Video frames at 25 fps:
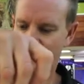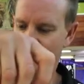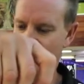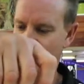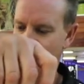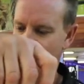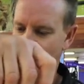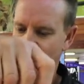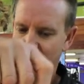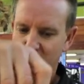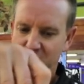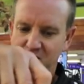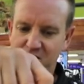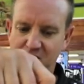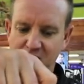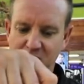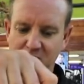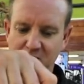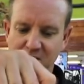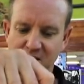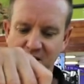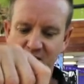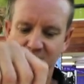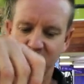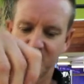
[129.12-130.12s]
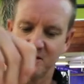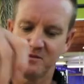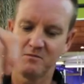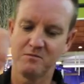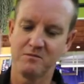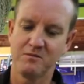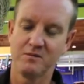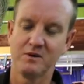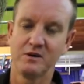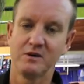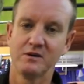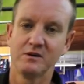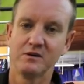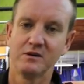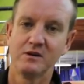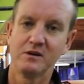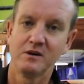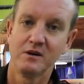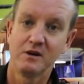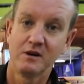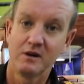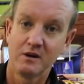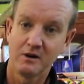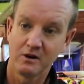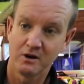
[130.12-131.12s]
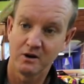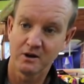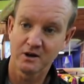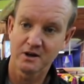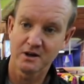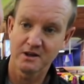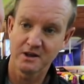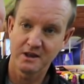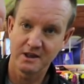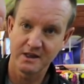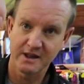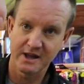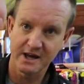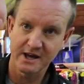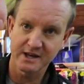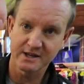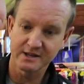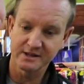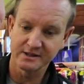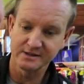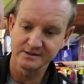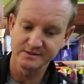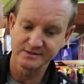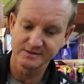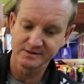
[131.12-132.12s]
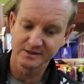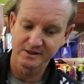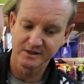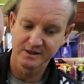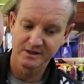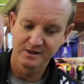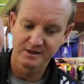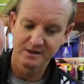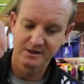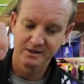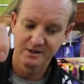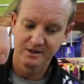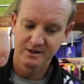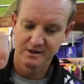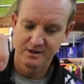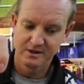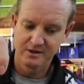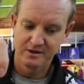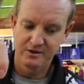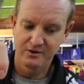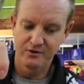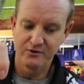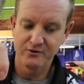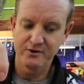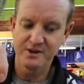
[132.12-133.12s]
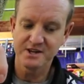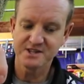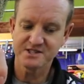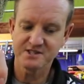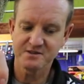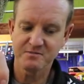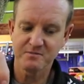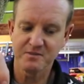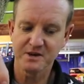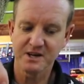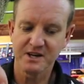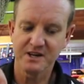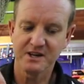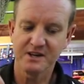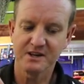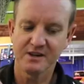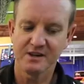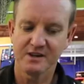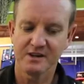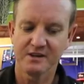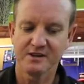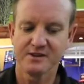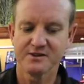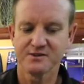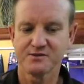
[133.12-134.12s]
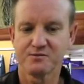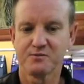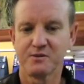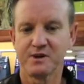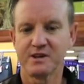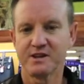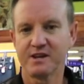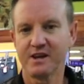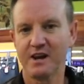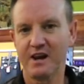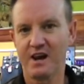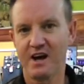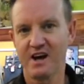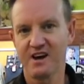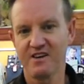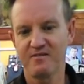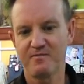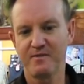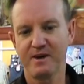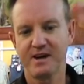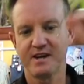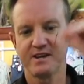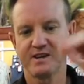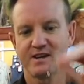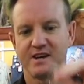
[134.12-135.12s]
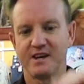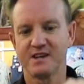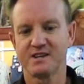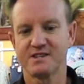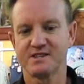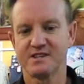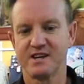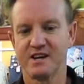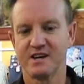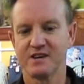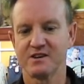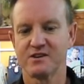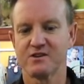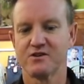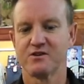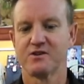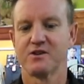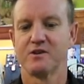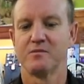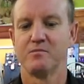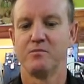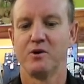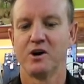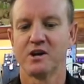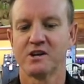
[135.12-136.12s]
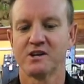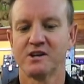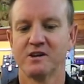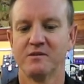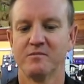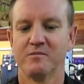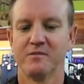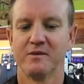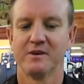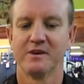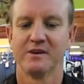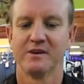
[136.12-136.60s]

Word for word: I normally don't make them longer than that. The reason being is when the live bait gets down to the bottom,